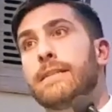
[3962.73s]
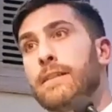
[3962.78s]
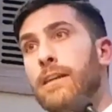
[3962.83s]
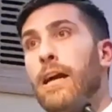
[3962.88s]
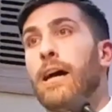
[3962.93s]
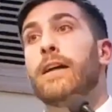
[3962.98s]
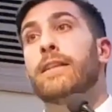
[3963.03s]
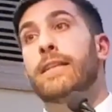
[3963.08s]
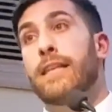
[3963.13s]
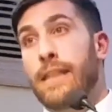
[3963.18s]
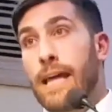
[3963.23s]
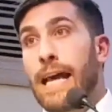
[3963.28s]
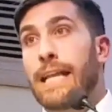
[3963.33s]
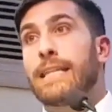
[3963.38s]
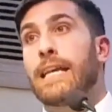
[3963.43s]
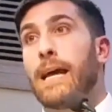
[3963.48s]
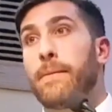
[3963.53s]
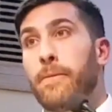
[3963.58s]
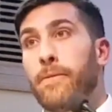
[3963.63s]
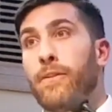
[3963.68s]
It hasn't gone
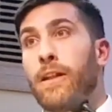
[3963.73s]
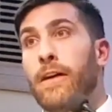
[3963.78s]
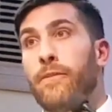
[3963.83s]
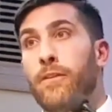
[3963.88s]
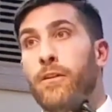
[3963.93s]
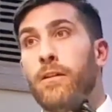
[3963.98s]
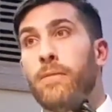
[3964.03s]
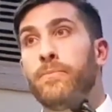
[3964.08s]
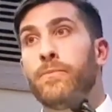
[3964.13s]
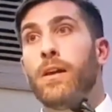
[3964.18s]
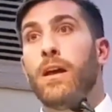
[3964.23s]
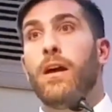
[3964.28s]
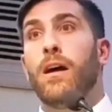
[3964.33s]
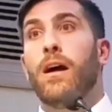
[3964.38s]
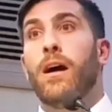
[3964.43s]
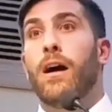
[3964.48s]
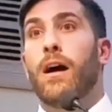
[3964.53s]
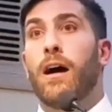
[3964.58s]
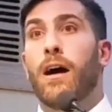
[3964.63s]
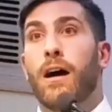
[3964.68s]
to that type of
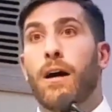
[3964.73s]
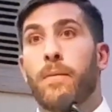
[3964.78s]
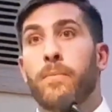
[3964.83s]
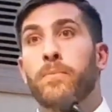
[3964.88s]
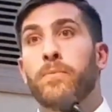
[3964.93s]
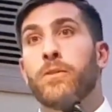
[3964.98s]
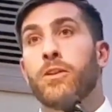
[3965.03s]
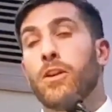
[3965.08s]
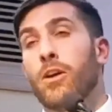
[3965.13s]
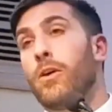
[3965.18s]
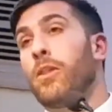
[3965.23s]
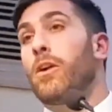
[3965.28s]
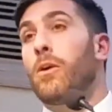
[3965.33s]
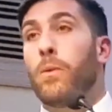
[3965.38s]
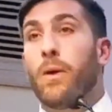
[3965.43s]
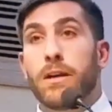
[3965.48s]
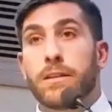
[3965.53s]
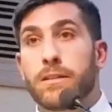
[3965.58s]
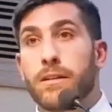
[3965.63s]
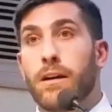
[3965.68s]
level. Um, you
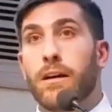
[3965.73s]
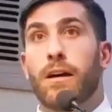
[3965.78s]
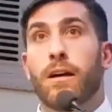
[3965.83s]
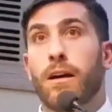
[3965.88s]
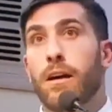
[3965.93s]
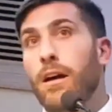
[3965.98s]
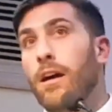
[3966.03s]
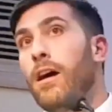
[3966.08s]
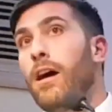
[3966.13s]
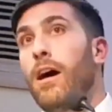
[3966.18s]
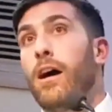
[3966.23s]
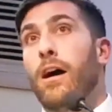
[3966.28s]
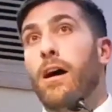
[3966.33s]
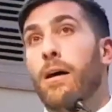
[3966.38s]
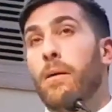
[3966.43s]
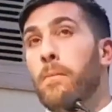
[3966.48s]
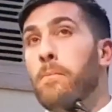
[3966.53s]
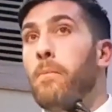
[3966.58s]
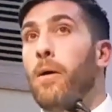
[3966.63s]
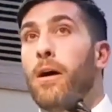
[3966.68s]
know, there was
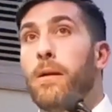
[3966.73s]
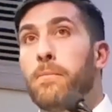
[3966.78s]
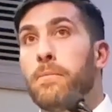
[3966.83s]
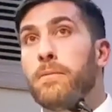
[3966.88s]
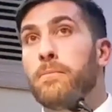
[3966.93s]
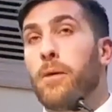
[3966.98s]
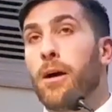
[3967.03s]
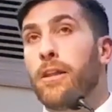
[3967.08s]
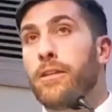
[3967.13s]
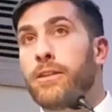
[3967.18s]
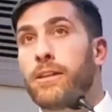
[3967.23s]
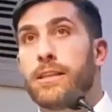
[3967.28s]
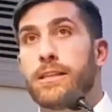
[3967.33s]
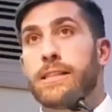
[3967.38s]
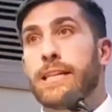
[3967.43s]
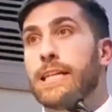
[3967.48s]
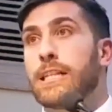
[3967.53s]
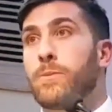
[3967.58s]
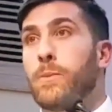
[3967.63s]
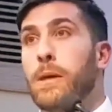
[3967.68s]
a, a uh, one
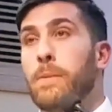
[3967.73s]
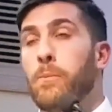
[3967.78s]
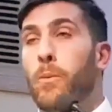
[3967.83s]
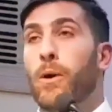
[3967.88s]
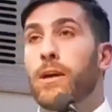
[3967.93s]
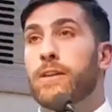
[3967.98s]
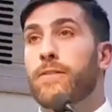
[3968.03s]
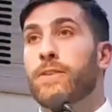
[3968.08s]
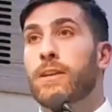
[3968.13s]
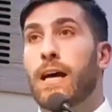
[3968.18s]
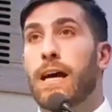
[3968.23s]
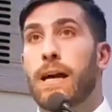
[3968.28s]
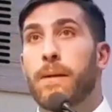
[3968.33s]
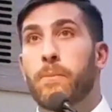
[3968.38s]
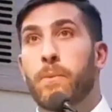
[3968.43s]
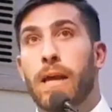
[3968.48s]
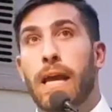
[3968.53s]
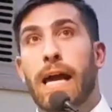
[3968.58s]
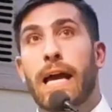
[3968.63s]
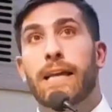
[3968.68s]
month, six week point of
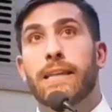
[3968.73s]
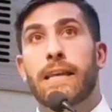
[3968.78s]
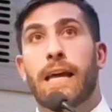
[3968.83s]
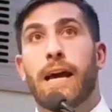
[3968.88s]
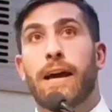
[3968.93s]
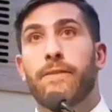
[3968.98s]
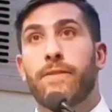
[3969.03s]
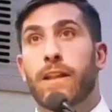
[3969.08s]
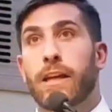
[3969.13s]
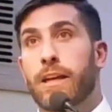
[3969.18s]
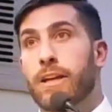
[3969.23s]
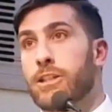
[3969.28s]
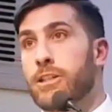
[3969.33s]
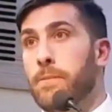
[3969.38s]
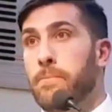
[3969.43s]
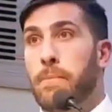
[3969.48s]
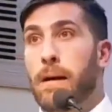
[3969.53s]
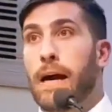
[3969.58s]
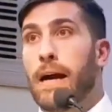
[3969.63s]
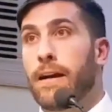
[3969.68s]
time we had to have
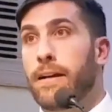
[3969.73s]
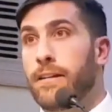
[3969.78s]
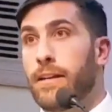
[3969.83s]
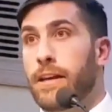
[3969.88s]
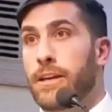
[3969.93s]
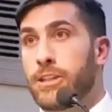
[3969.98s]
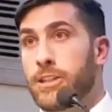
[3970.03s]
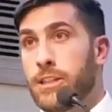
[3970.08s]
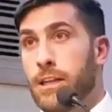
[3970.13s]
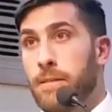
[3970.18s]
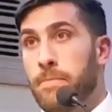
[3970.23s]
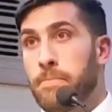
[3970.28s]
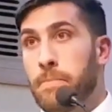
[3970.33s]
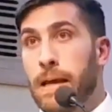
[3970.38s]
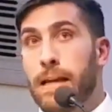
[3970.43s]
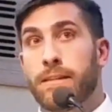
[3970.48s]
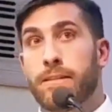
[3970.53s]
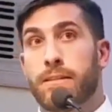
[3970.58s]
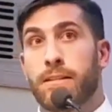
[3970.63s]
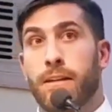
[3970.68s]
like a Shabbat or a
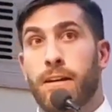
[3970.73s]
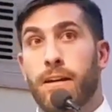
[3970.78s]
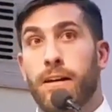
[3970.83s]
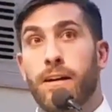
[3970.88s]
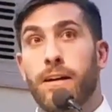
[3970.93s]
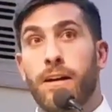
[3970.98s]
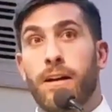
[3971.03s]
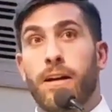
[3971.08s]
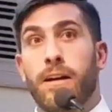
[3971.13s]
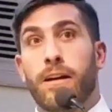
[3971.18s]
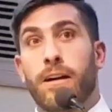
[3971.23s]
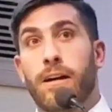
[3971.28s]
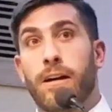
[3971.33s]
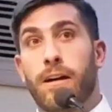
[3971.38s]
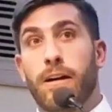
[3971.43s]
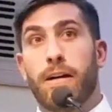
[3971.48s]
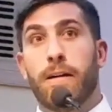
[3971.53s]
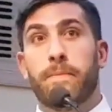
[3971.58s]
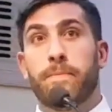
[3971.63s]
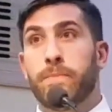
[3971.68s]
Shin Bet uh,
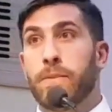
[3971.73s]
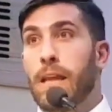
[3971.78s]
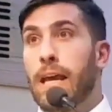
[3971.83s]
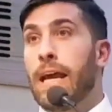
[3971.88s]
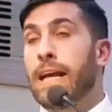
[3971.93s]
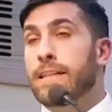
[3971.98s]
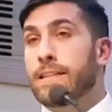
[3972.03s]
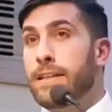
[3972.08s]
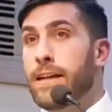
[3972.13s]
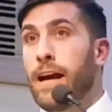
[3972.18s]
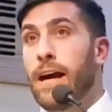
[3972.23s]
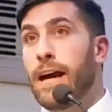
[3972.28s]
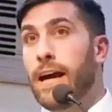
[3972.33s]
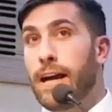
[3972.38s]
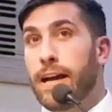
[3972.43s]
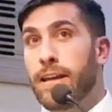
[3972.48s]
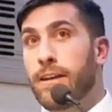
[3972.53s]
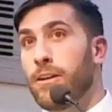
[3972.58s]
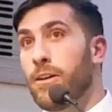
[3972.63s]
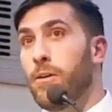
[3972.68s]
uh, hmm.
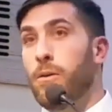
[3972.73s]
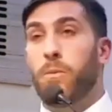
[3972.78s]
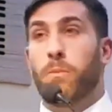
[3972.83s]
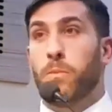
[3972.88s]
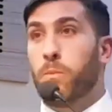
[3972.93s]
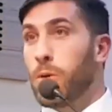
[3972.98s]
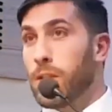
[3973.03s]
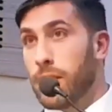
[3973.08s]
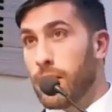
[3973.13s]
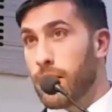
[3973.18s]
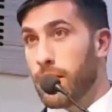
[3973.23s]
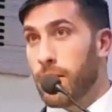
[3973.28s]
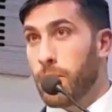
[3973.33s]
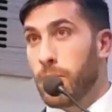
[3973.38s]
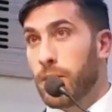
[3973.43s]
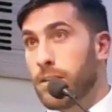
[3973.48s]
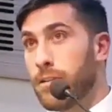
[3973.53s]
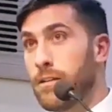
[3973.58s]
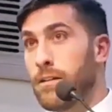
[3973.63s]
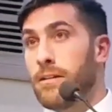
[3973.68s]
ex guy, you know, with
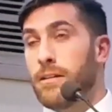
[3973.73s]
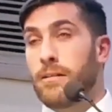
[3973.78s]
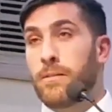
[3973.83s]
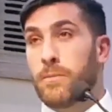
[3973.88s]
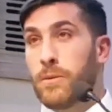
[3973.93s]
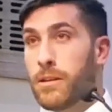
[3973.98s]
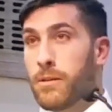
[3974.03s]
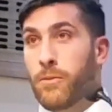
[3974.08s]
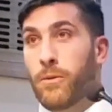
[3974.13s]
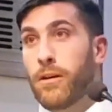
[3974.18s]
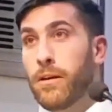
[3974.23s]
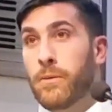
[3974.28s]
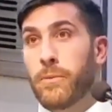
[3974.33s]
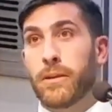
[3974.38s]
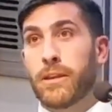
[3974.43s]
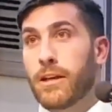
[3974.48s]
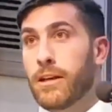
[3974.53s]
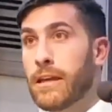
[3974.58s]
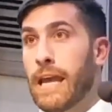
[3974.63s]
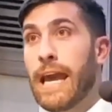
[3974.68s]
a, with a
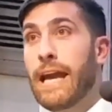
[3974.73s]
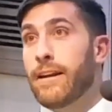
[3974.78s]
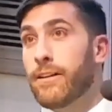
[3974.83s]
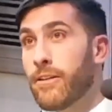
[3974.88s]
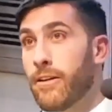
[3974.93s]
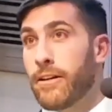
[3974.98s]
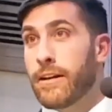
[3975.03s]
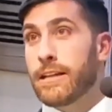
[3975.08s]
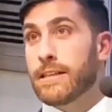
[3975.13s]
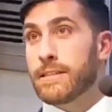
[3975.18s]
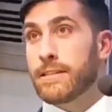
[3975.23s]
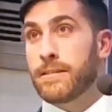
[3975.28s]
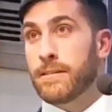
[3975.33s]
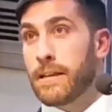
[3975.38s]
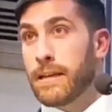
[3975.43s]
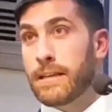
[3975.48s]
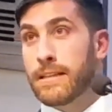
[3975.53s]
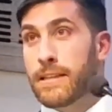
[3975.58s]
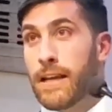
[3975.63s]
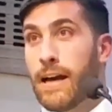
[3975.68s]
one with a handgun
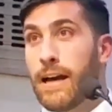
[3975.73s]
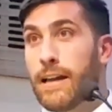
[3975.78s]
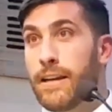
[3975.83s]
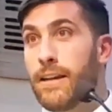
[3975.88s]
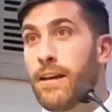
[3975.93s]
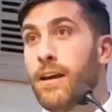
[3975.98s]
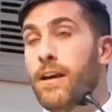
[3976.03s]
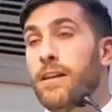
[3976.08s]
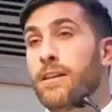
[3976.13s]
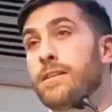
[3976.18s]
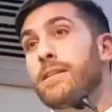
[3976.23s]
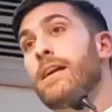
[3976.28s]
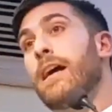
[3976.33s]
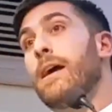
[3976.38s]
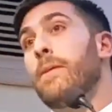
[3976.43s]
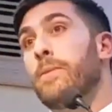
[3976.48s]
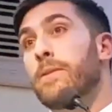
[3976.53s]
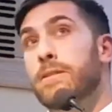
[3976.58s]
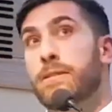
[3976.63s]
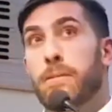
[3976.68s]
and a sign.
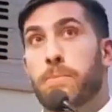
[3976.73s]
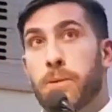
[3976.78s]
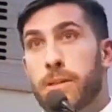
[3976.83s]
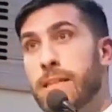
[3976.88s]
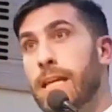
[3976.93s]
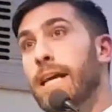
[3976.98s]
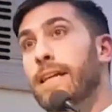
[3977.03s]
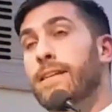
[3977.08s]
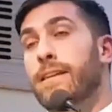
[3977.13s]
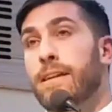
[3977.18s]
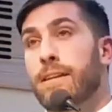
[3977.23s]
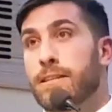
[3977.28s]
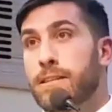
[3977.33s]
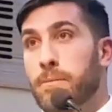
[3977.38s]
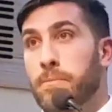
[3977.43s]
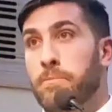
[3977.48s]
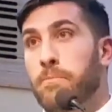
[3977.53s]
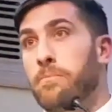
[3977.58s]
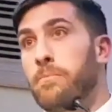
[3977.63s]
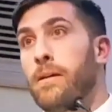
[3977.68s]
This guy was
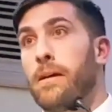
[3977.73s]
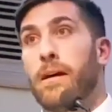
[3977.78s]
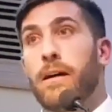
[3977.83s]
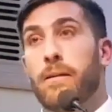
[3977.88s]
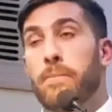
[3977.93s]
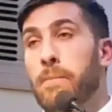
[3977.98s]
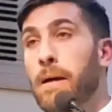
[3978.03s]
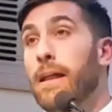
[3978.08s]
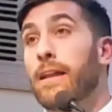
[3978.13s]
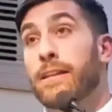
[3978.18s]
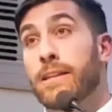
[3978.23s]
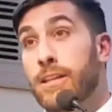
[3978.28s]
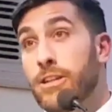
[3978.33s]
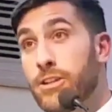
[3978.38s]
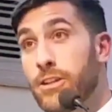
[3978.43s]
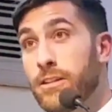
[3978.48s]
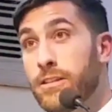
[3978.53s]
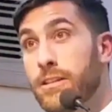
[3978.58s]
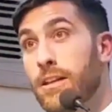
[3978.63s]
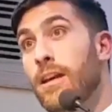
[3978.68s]
protecting some uh,
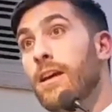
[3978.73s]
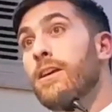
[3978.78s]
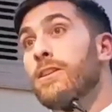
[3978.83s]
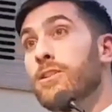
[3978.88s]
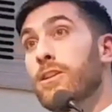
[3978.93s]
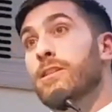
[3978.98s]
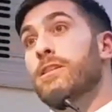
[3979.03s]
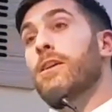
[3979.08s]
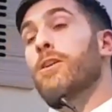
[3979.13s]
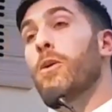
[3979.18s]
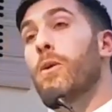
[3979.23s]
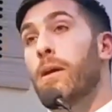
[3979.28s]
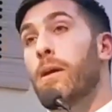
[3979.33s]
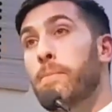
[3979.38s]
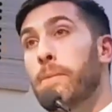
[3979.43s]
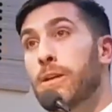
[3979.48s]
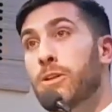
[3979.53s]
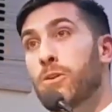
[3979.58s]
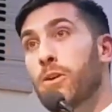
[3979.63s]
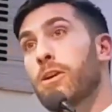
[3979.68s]
politicians just
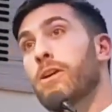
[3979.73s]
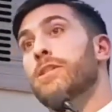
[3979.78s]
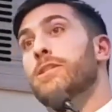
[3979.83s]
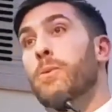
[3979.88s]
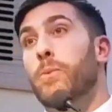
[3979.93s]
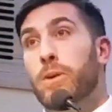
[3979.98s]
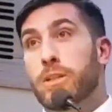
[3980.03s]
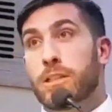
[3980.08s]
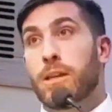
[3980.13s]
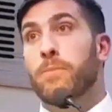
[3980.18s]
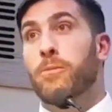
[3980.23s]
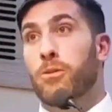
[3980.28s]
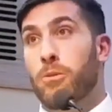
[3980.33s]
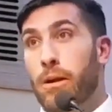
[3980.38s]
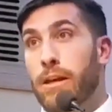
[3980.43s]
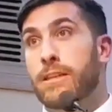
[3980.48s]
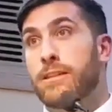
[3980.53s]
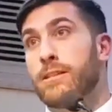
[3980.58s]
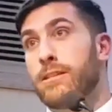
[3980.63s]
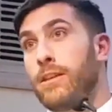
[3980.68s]
to go and make sure because there were
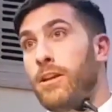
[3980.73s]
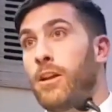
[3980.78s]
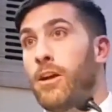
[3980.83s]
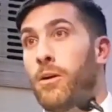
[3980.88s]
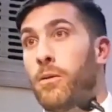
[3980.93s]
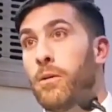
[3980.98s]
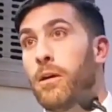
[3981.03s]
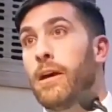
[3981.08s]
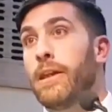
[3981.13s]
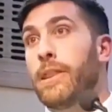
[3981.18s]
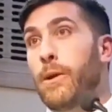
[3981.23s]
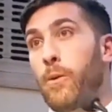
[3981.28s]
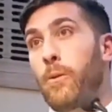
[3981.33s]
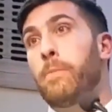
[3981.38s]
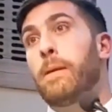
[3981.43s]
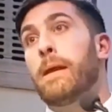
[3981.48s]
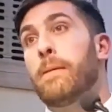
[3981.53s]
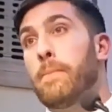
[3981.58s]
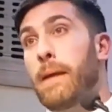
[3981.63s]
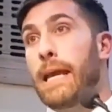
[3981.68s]
some threats, you know,
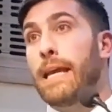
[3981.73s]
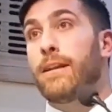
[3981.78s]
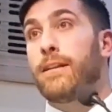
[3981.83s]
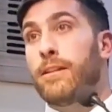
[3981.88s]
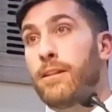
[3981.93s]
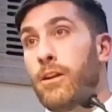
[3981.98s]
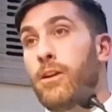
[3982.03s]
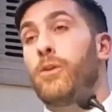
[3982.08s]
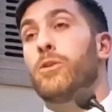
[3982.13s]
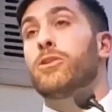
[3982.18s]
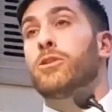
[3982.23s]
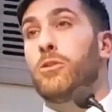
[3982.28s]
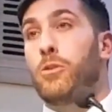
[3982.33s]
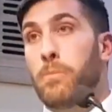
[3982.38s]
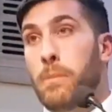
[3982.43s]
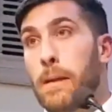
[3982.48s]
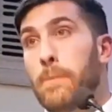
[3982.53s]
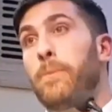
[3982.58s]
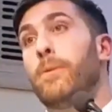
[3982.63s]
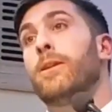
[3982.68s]
that were being made,
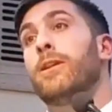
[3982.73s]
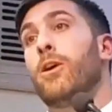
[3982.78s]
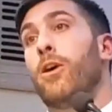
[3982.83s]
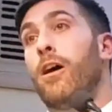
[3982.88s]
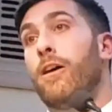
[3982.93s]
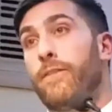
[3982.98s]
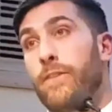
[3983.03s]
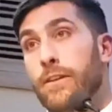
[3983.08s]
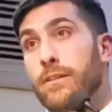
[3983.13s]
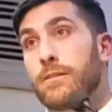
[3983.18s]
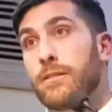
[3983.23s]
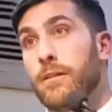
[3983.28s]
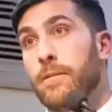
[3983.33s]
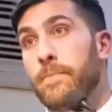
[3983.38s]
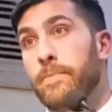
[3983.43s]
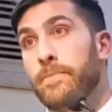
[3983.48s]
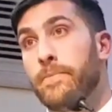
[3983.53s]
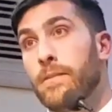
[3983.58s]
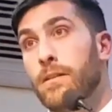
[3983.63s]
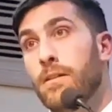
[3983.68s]
you know, to people in the
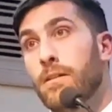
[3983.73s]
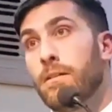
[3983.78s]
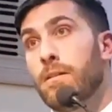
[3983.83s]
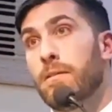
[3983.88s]
office.